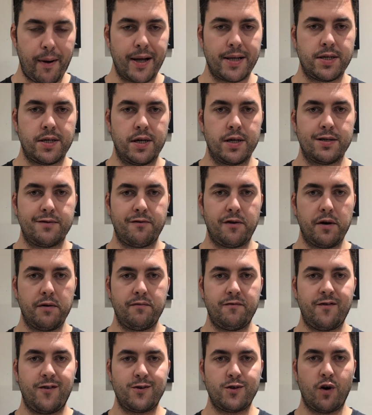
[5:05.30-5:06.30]
bitterness for
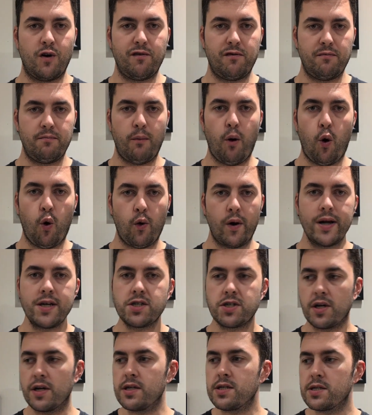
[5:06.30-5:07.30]
sort of
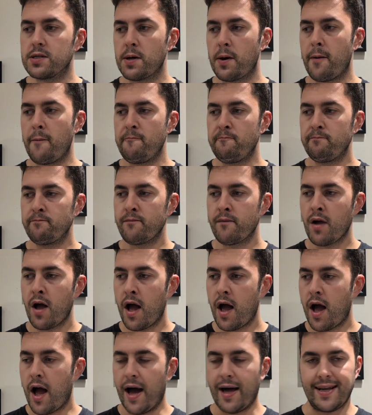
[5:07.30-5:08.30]
moorishness.
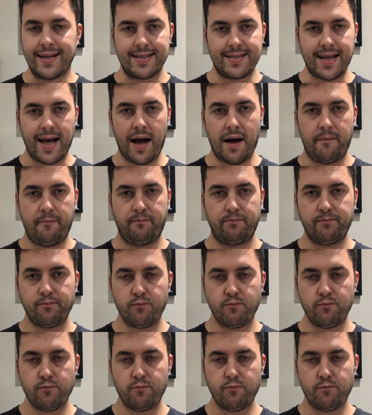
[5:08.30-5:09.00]
And it's that